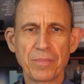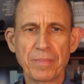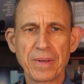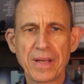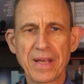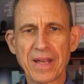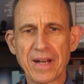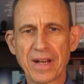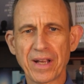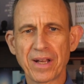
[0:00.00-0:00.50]

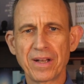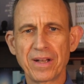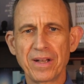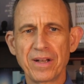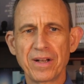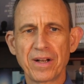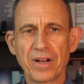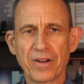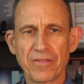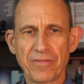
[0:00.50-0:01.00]
beginning
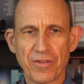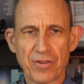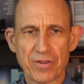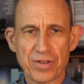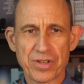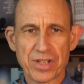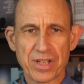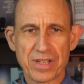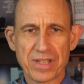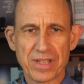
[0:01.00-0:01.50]
of
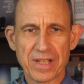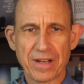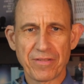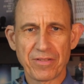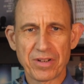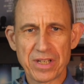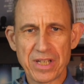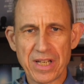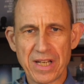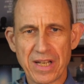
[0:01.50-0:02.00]
verse
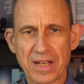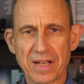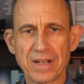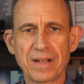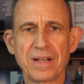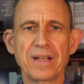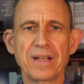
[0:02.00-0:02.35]
17.